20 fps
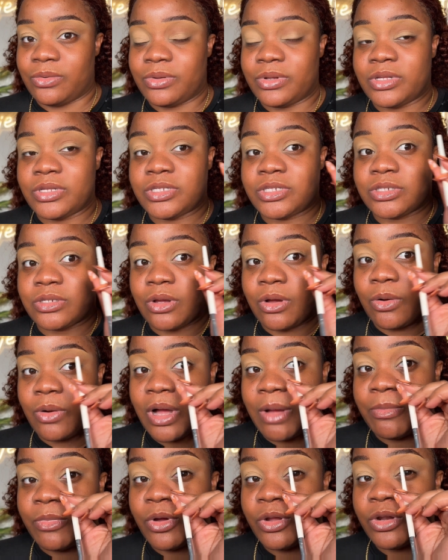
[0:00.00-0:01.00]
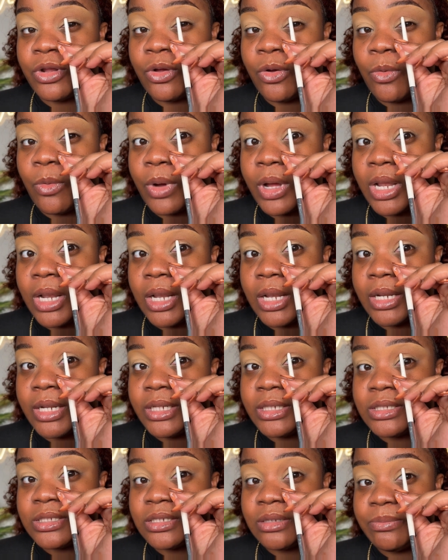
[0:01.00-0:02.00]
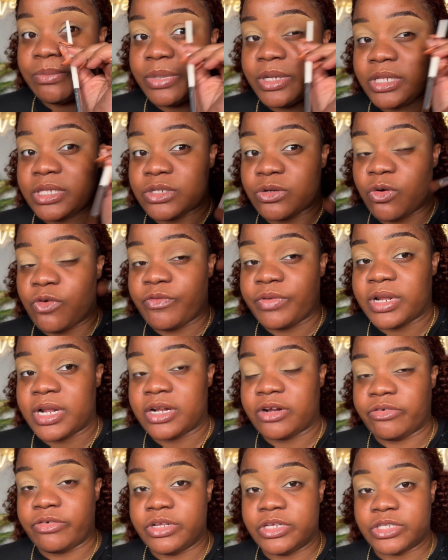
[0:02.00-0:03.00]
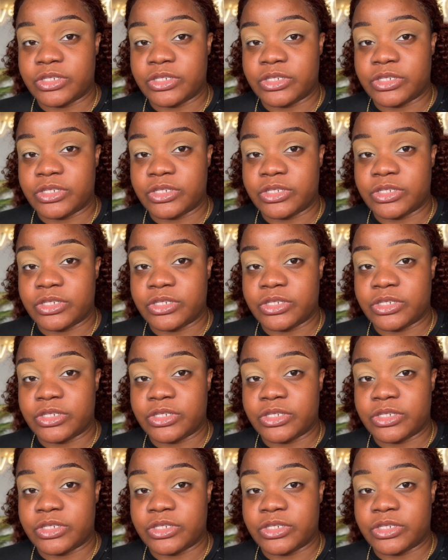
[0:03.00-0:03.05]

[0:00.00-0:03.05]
So I'm going to go a little bit over that crease.